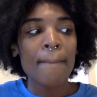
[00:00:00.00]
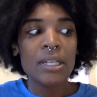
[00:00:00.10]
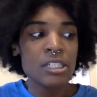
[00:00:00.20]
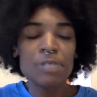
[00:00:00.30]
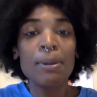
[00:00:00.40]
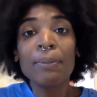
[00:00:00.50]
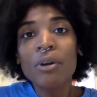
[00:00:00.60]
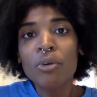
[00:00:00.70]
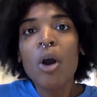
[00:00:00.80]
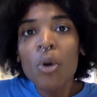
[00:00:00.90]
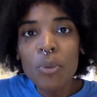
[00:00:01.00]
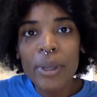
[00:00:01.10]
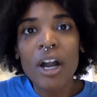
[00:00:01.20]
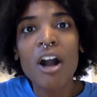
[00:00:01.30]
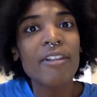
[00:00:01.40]
Because these people don't know who
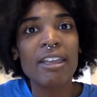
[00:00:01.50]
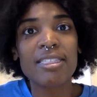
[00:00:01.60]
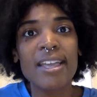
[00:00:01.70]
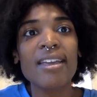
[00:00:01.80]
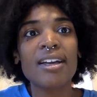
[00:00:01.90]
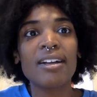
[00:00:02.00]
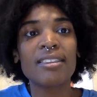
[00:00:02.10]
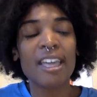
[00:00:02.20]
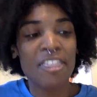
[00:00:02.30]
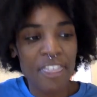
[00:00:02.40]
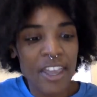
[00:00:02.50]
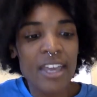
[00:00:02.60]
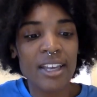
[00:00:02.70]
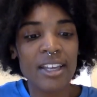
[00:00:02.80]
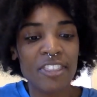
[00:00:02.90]
we are. They
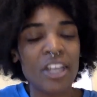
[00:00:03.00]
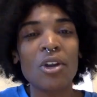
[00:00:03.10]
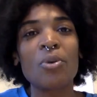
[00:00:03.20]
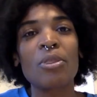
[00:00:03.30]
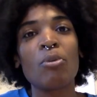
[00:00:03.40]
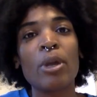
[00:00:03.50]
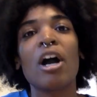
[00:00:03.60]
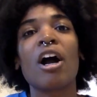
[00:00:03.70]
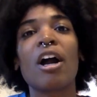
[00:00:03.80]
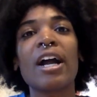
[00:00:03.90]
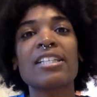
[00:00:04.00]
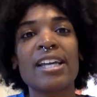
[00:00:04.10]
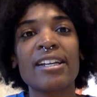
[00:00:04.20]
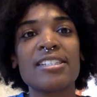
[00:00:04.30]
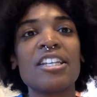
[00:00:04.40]
think they know who we are, as
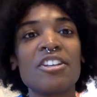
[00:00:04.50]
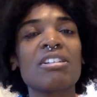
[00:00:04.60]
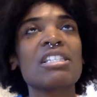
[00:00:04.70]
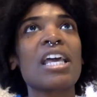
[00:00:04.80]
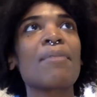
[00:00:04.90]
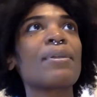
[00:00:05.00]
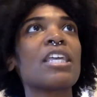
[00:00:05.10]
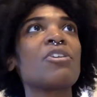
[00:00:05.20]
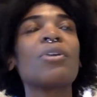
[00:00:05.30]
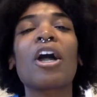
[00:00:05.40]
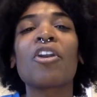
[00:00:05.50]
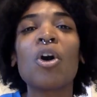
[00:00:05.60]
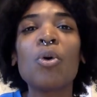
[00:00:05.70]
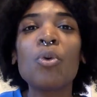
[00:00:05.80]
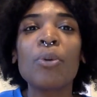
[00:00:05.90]
I continue to say, but they do not
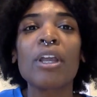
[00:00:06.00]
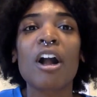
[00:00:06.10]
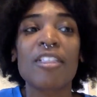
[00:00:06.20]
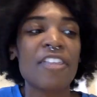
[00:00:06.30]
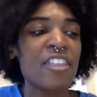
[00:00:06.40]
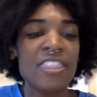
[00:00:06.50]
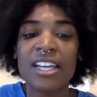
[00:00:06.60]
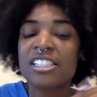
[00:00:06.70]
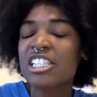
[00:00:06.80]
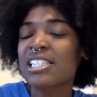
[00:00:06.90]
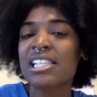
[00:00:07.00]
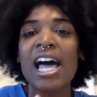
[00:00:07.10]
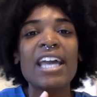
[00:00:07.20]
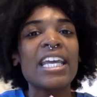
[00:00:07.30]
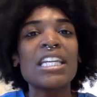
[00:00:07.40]
know who we are. They think they could just
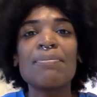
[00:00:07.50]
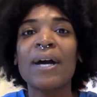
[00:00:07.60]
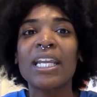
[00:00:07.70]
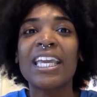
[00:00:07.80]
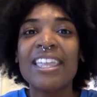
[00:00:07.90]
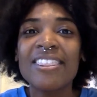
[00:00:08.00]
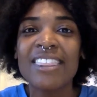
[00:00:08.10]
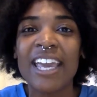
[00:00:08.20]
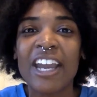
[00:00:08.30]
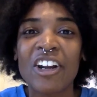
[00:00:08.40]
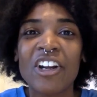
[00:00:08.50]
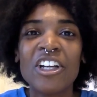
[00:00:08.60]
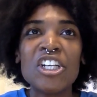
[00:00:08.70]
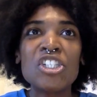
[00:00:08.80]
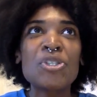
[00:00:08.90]
slide anybody in there
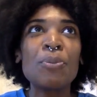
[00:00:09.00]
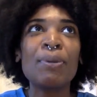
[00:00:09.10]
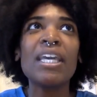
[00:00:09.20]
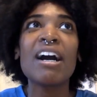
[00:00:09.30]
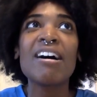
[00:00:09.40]
to be